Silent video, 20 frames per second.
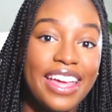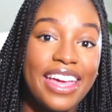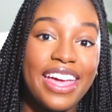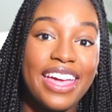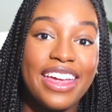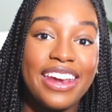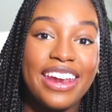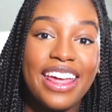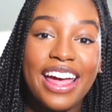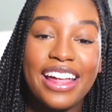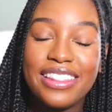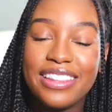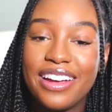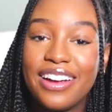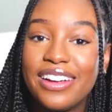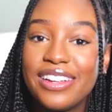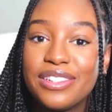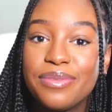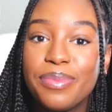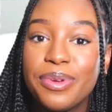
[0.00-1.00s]
and at the
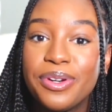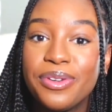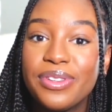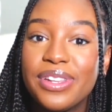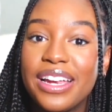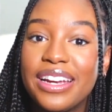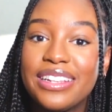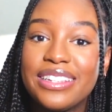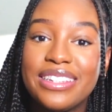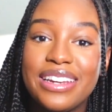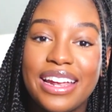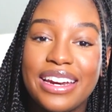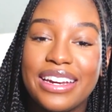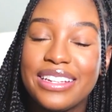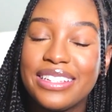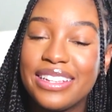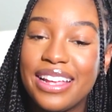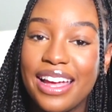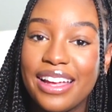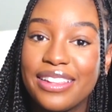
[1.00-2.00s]
hospital that is not
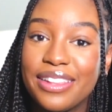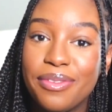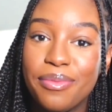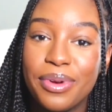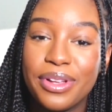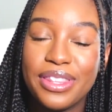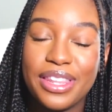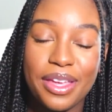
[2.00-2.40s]
exactly what